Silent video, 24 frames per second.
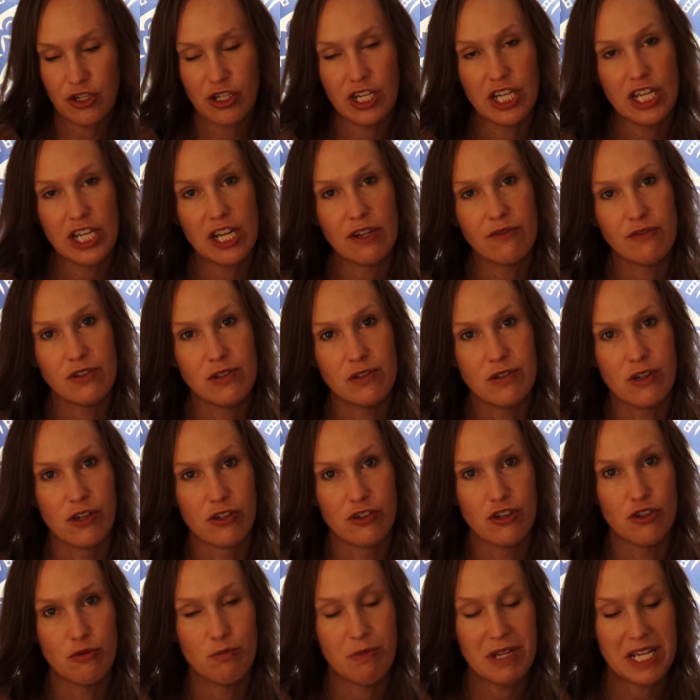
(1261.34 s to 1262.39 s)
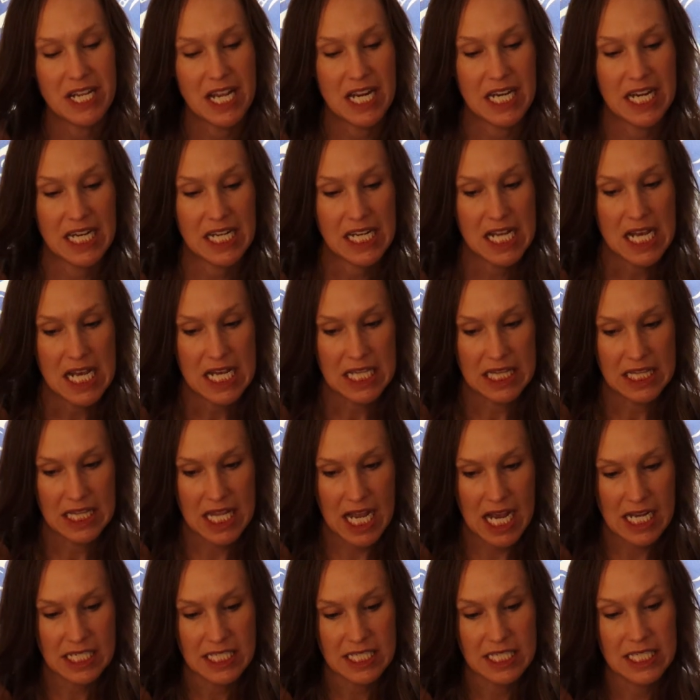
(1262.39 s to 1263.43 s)
going to give you your new beginning.
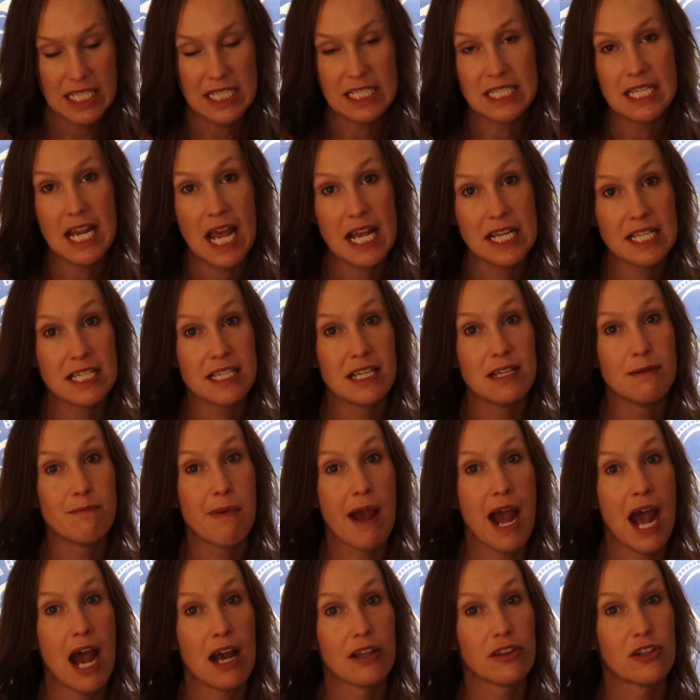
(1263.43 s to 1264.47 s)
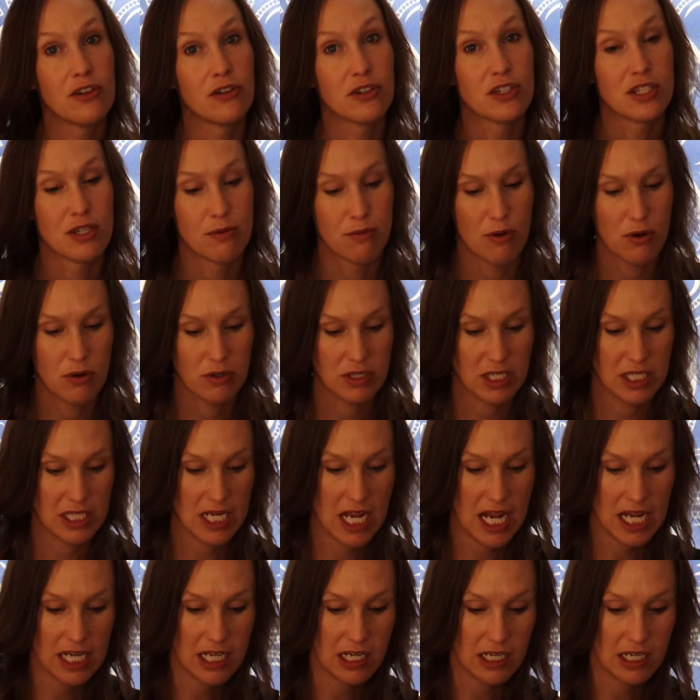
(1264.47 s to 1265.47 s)
That's the destined path you're supposed to take,